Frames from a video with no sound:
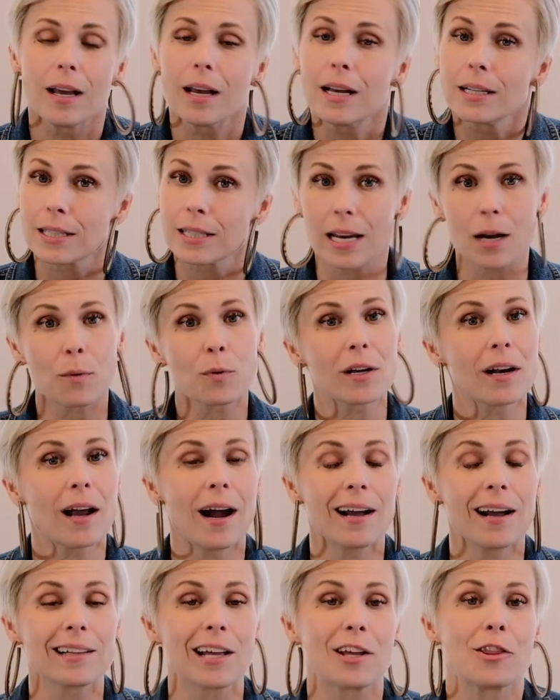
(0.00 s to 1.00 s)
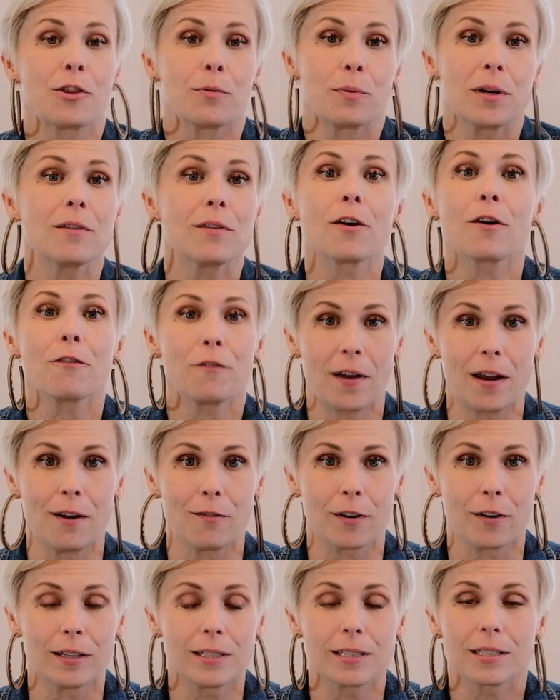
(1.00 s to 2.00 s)
Today we're going to highlight 3 of our
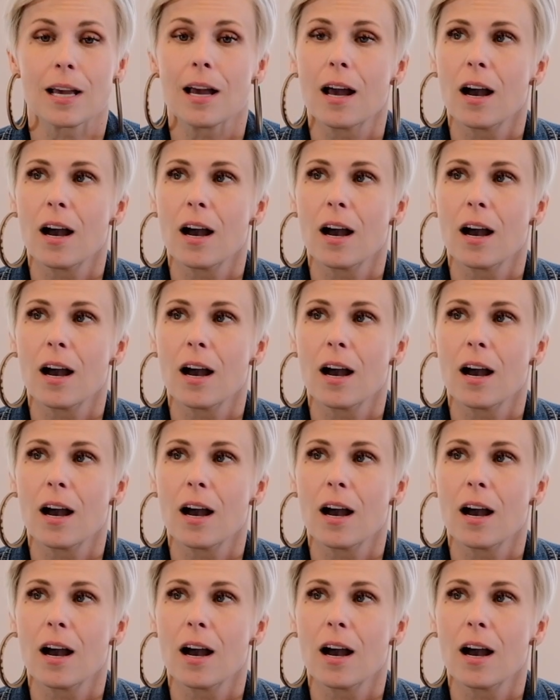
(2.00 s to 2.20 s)
favorites,